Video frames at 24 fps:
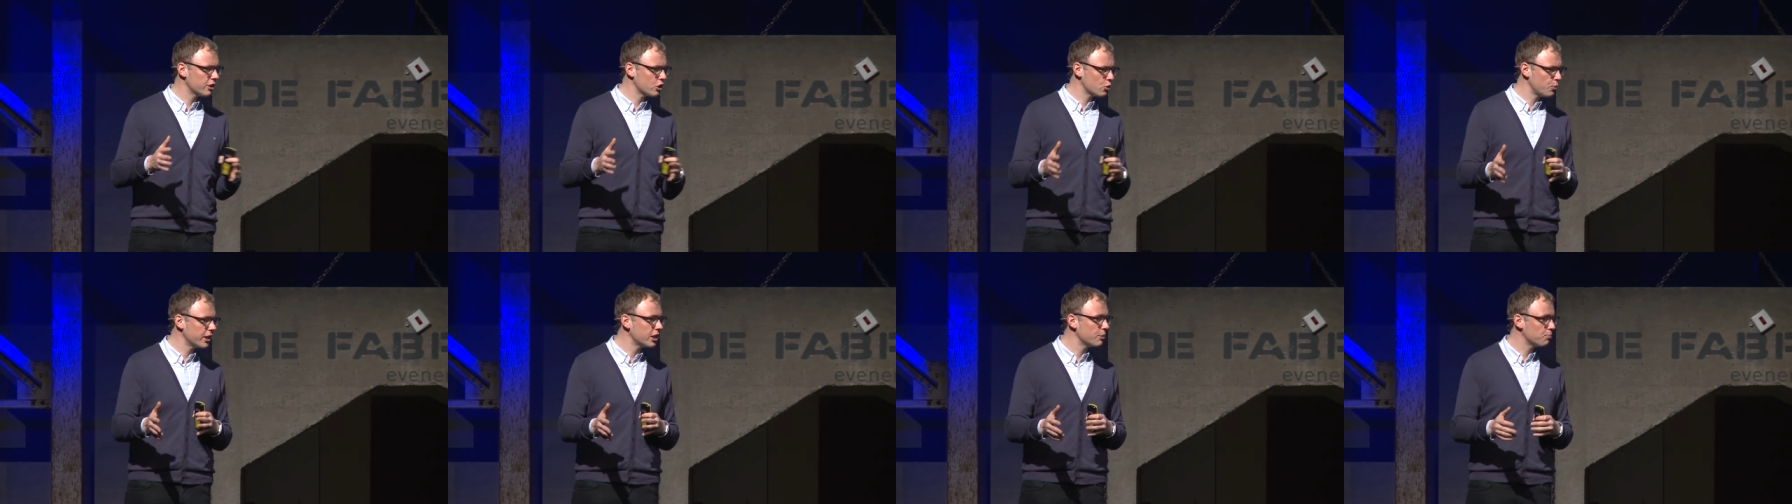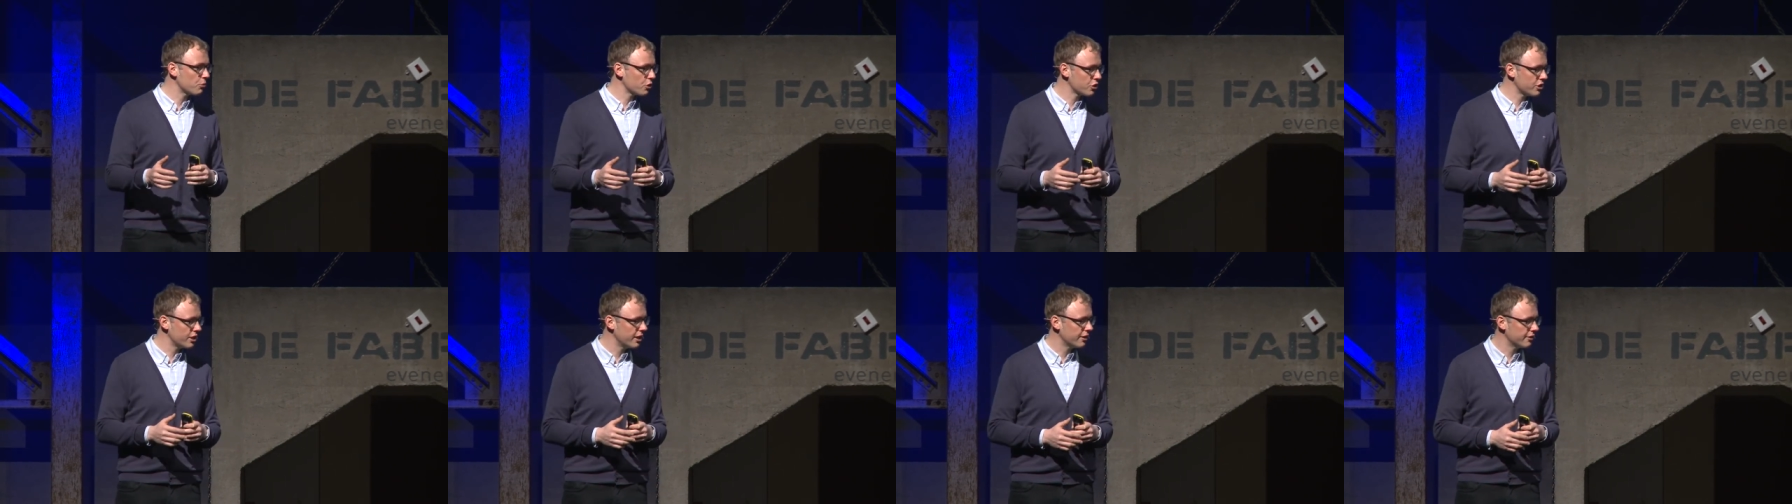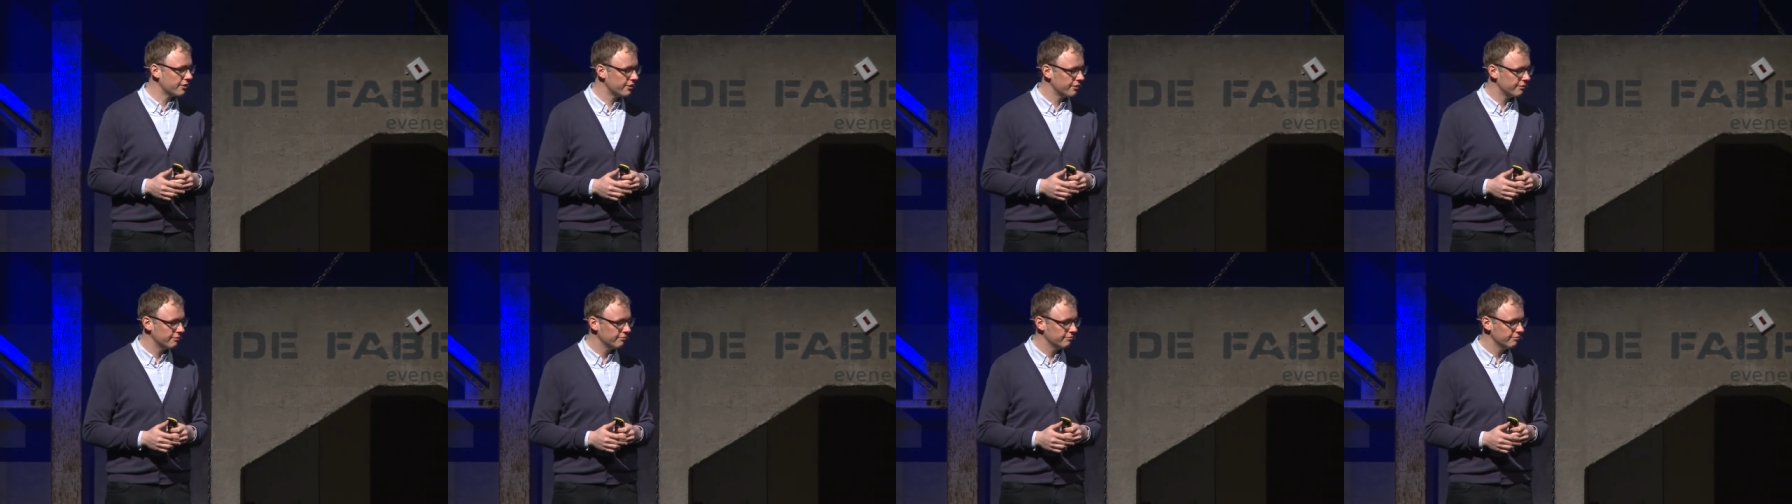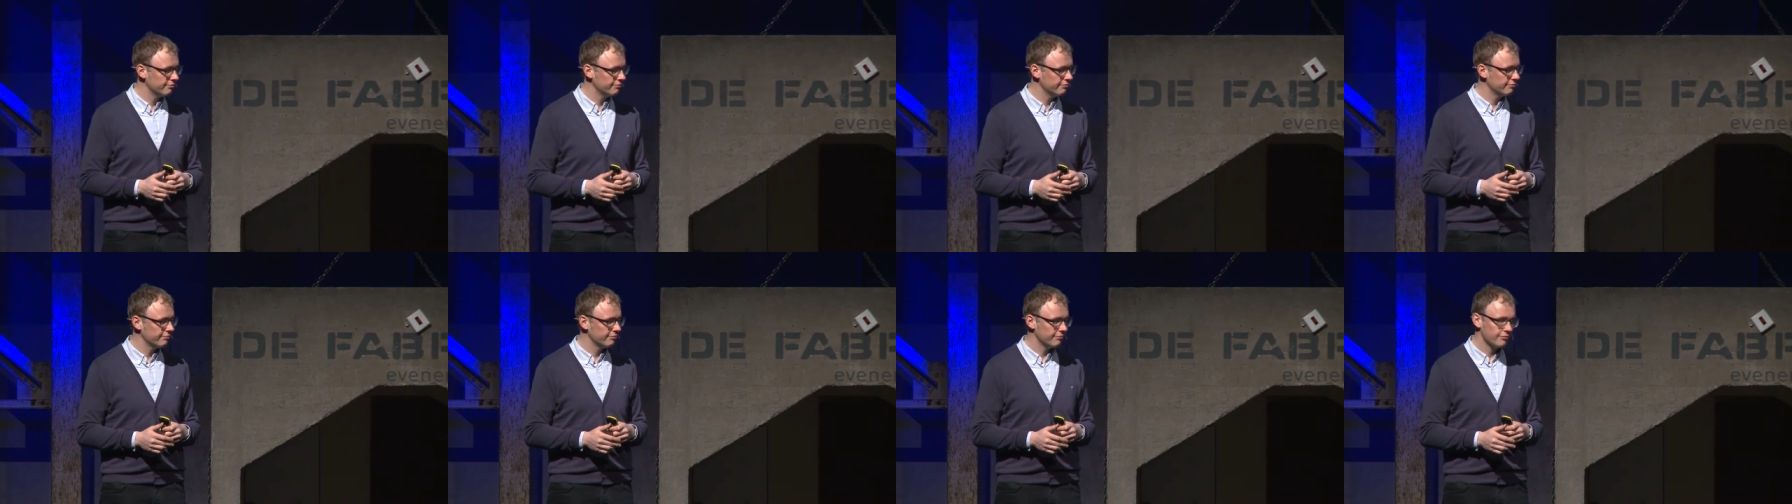20%.
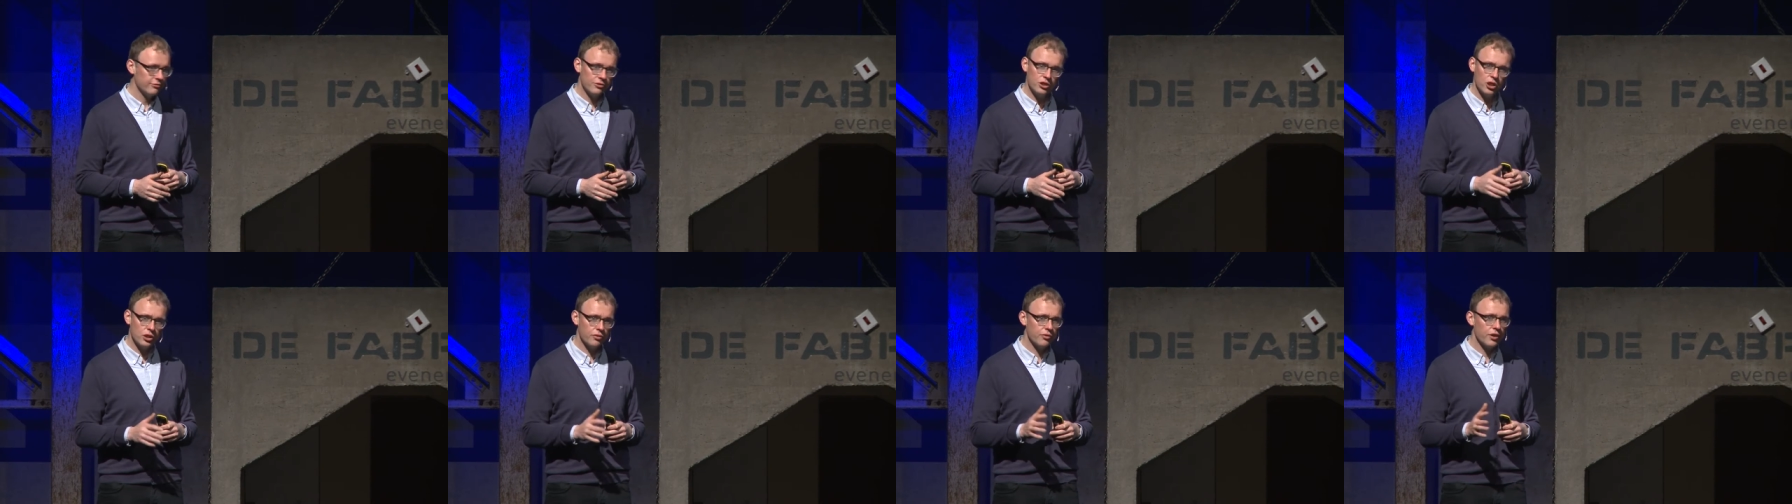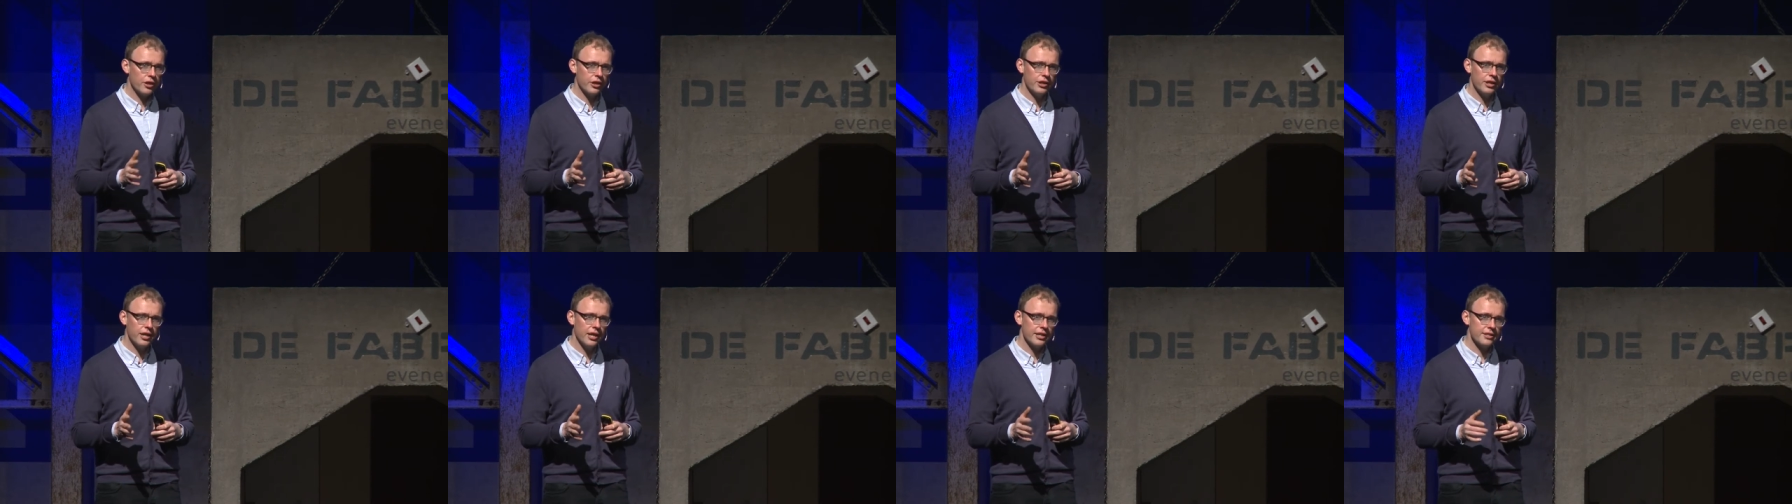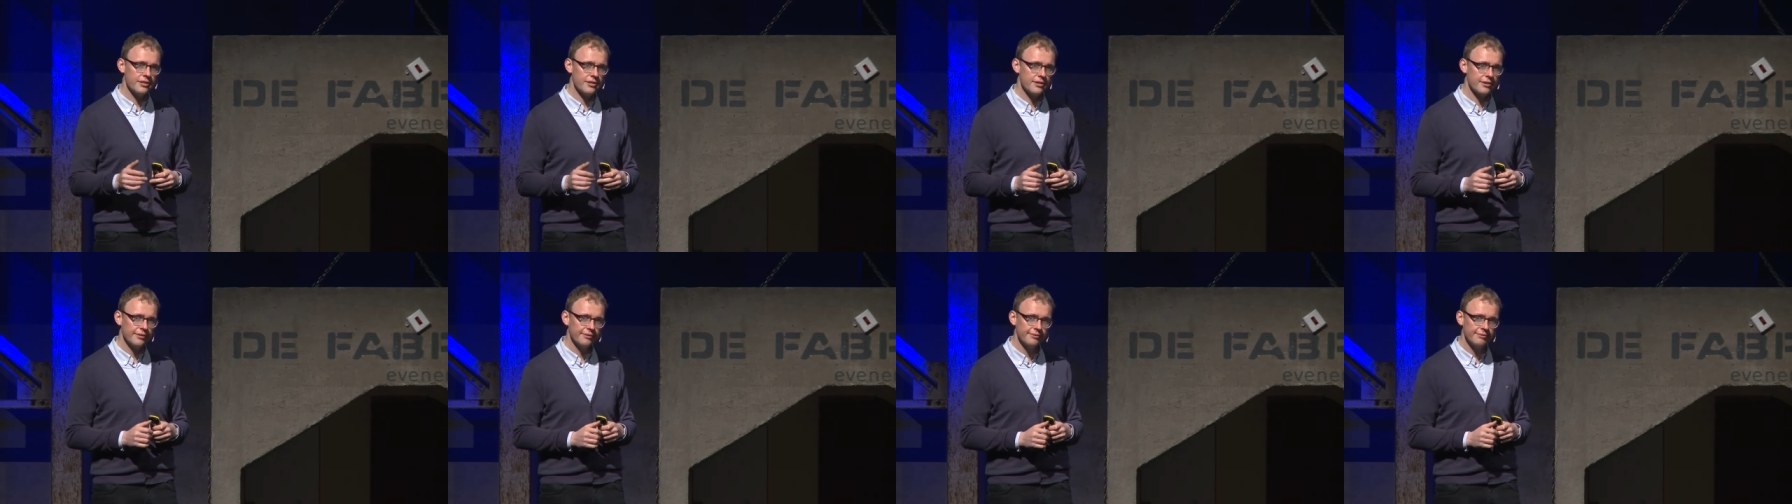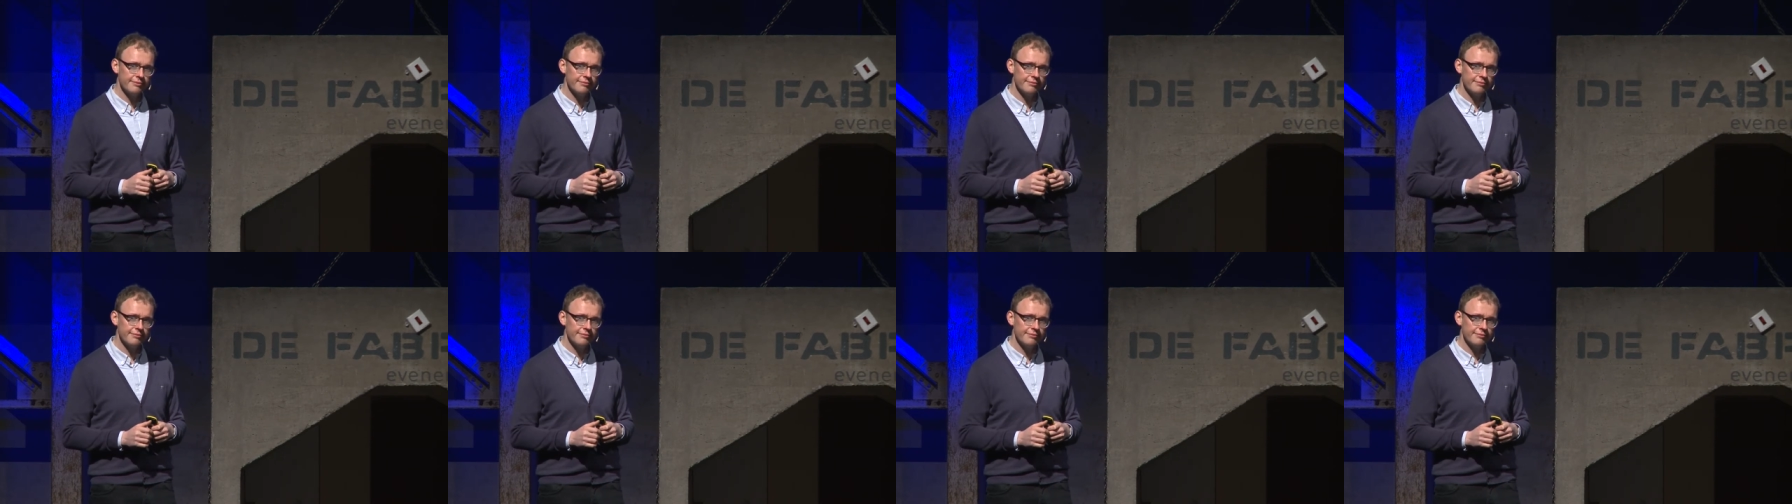Not very nice.